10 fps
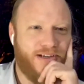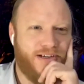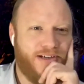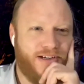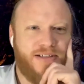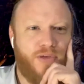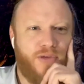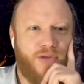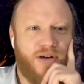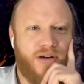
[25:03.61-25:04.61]
Someone
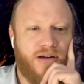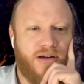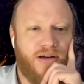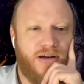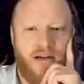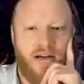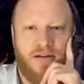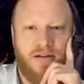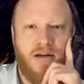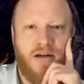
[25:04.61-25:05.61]
earlier
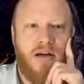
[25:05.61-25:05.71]
asked,